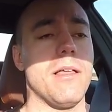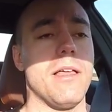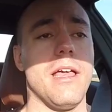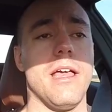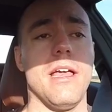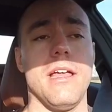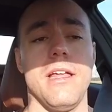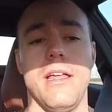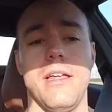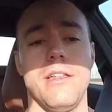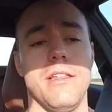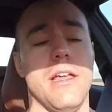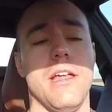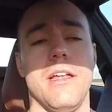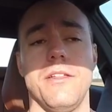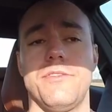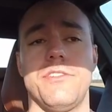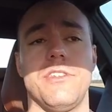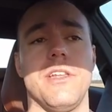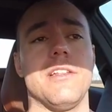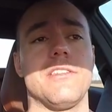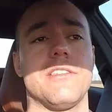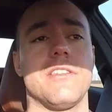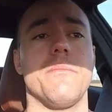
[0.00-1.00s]

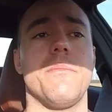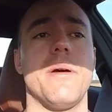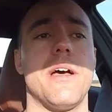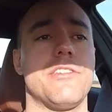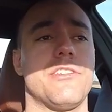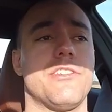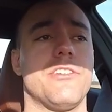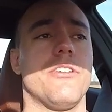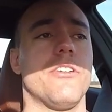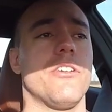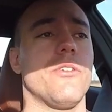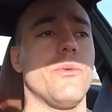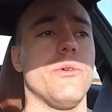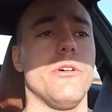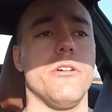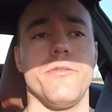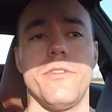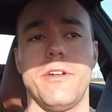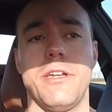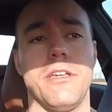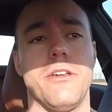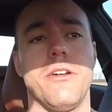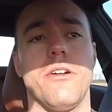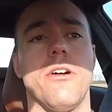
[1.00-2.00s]
it's the best steering wheel
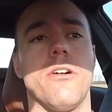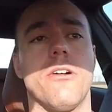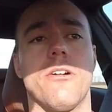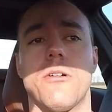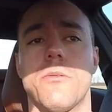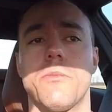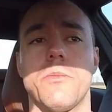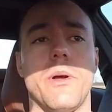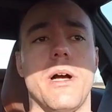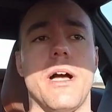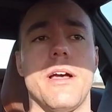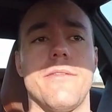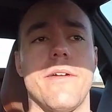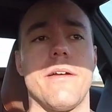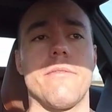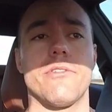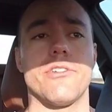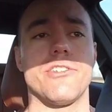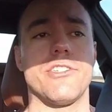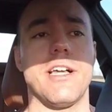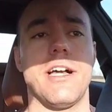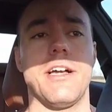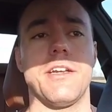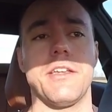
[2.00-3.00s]
of any car I've
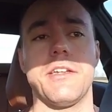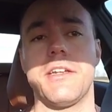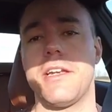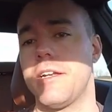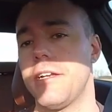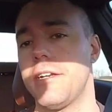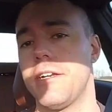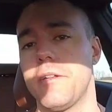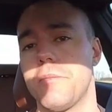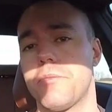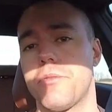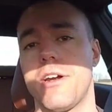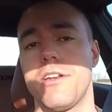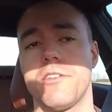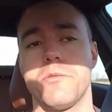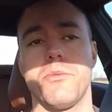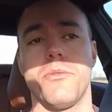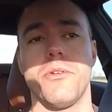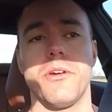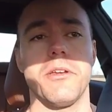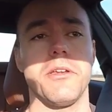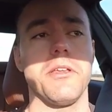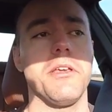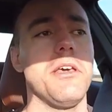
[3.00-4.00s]
ever sat in at any price
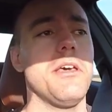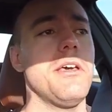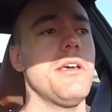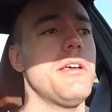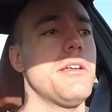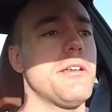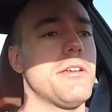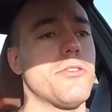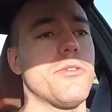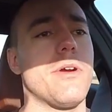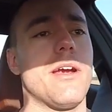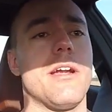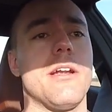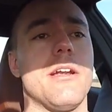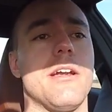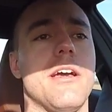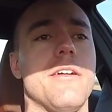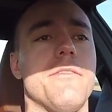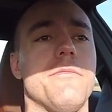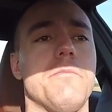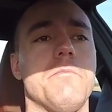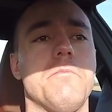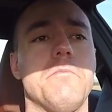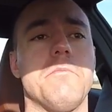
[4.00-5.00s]
point. Granted,
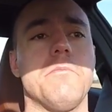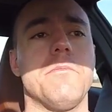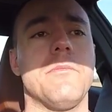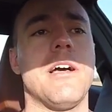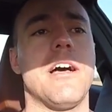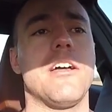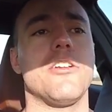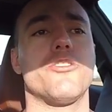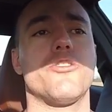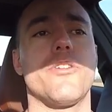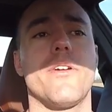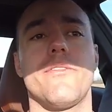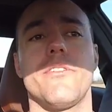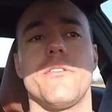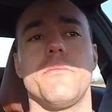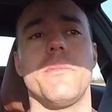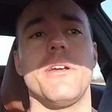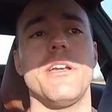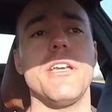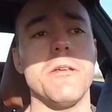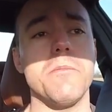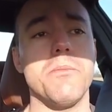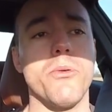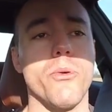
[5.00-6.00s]
I've not driven
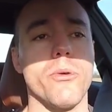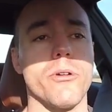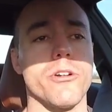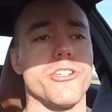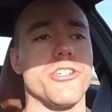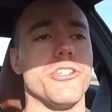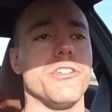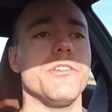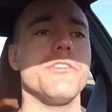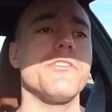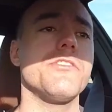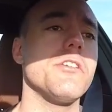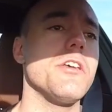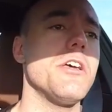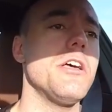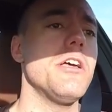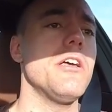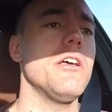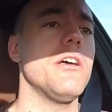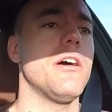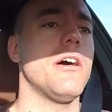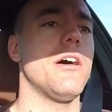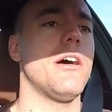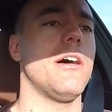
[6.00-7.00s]
many Porsches,
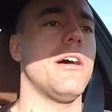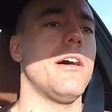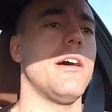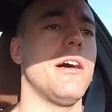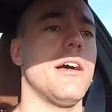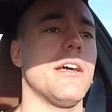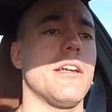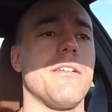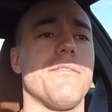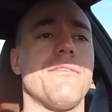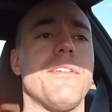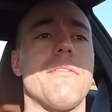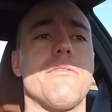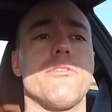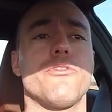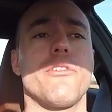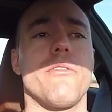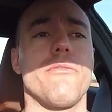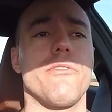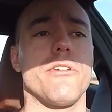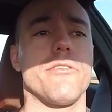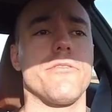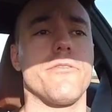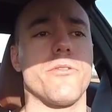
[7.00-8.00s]
and I've never
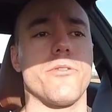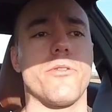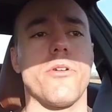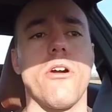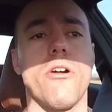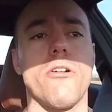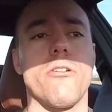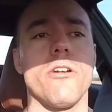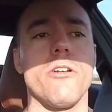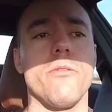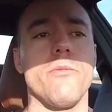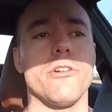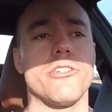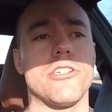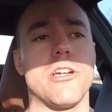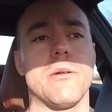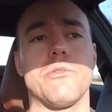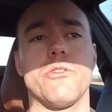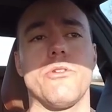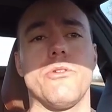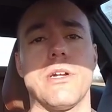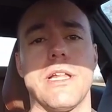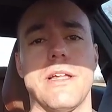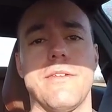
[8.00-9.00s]
driven a Ferrari, which
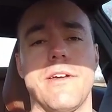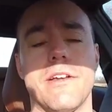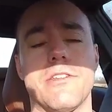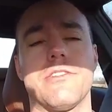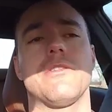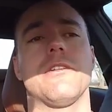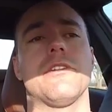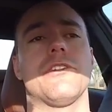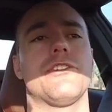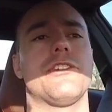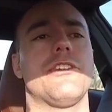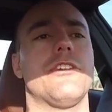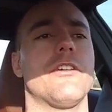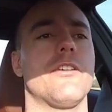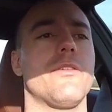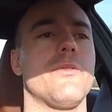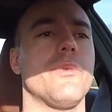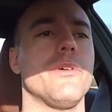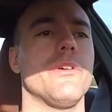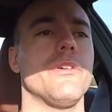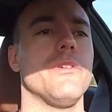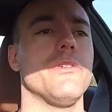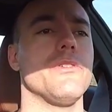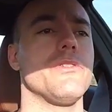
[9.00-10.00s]
I'm told have excellent steering
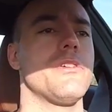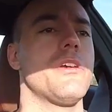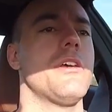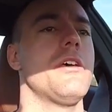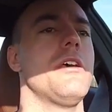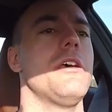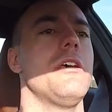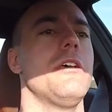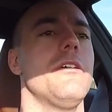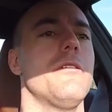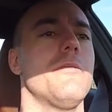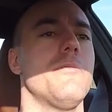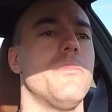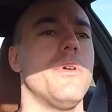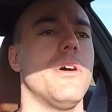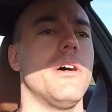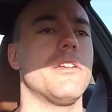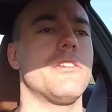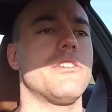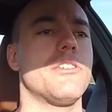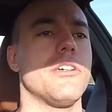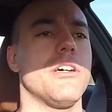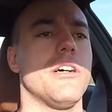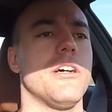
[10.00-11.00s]
wheels,
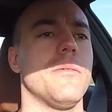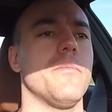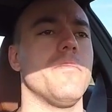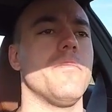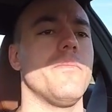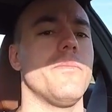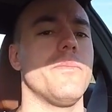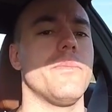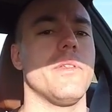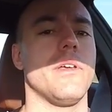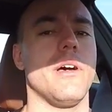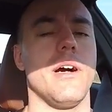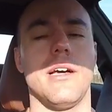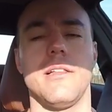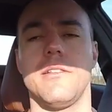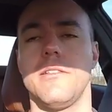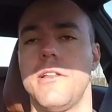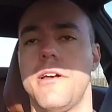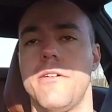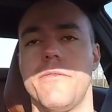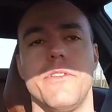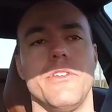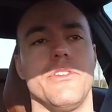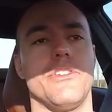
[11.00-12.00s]
but I
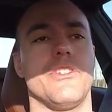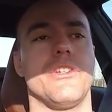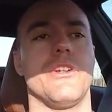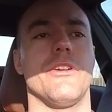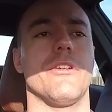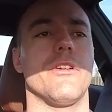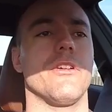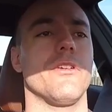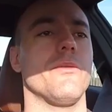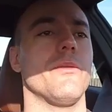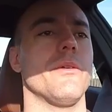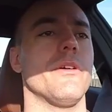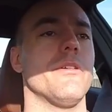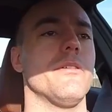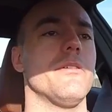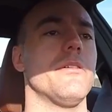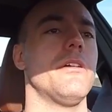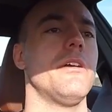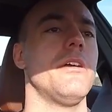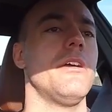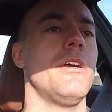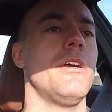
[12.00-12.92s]
love this steering wheel.